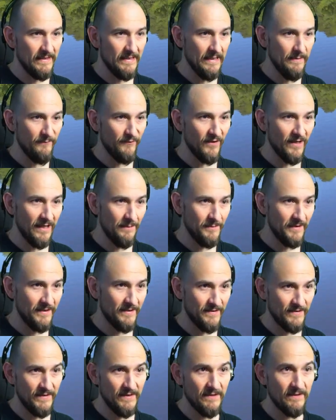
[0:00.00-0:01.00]
So you just
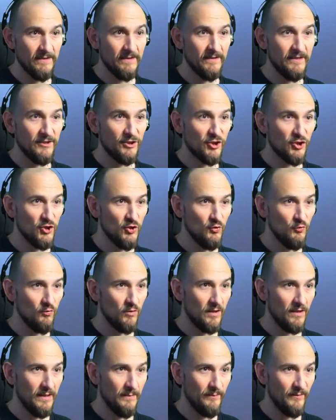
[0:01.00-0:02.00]
cast out all
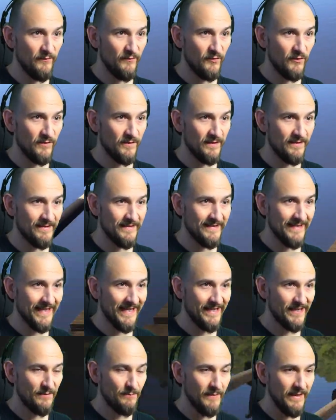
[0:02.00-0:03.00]
3 rods with a line
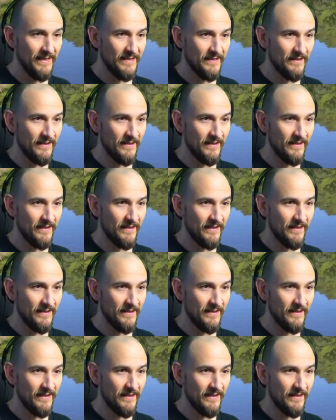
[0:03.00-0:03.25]
clip.